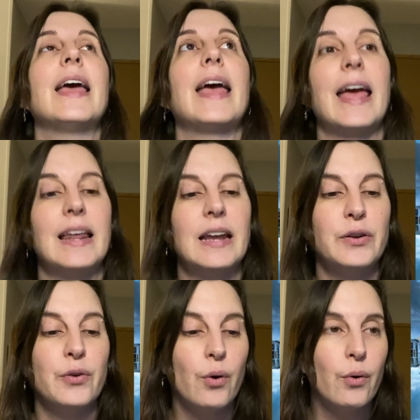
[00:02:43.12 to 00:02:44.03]
And I
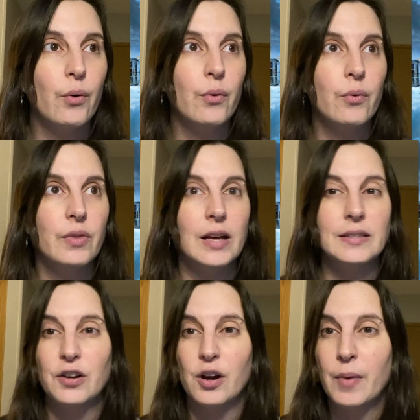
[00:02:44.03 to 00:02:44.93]
know
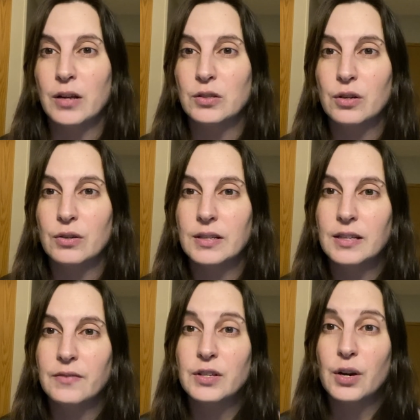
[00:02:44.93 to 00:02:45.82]
that Sarah Moss goes
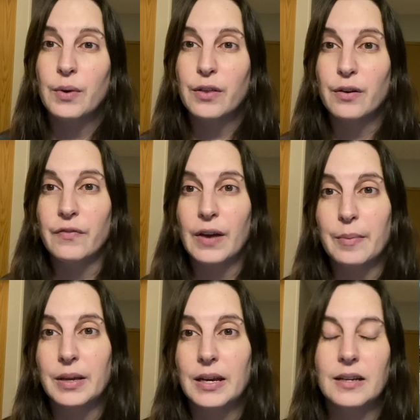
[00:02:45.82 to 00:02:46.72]
and lives there with her
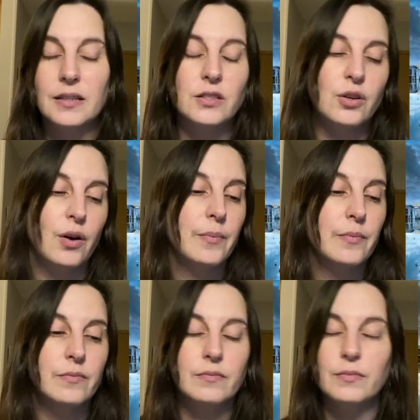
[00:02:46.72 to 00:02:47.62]
family. And so
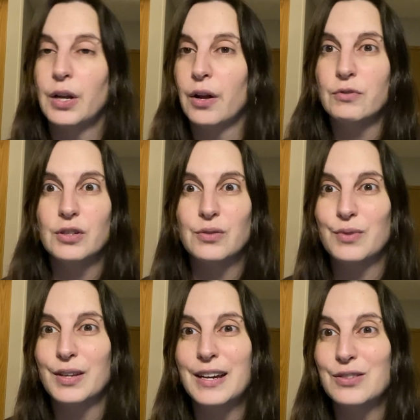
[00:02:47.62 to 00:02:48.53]
I'm, you know, just
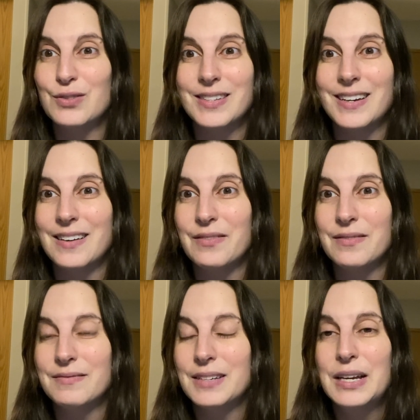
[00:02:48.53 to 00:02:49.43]
really interested
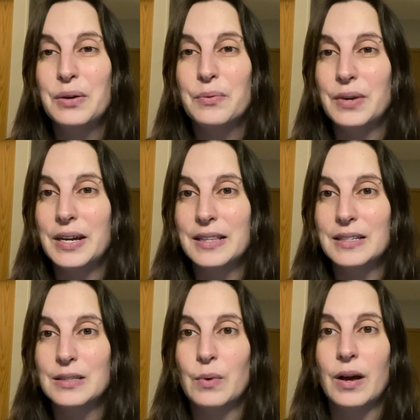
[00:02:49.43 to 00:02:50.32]
in reading
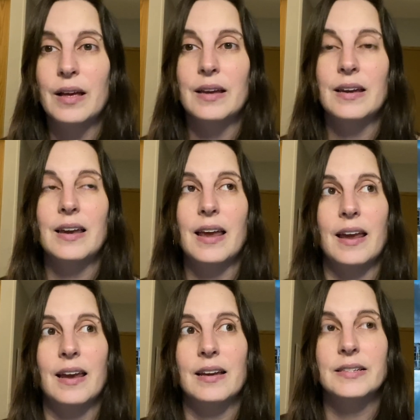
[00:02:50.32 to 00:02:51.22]
this one
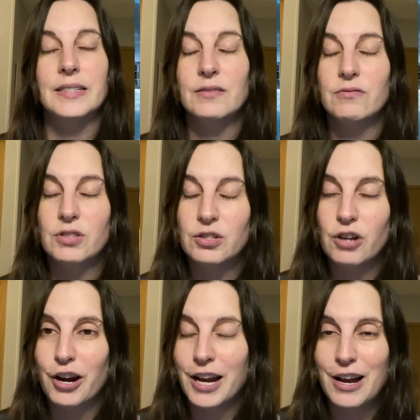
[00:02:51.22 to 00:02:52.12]
and
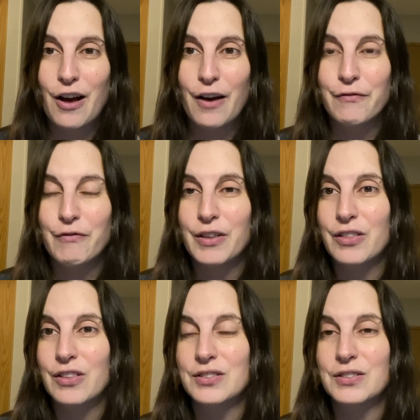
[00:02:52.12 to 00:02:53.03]
starting off
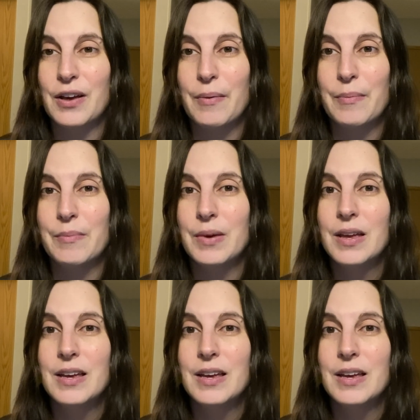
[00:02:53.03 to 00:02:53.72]
with some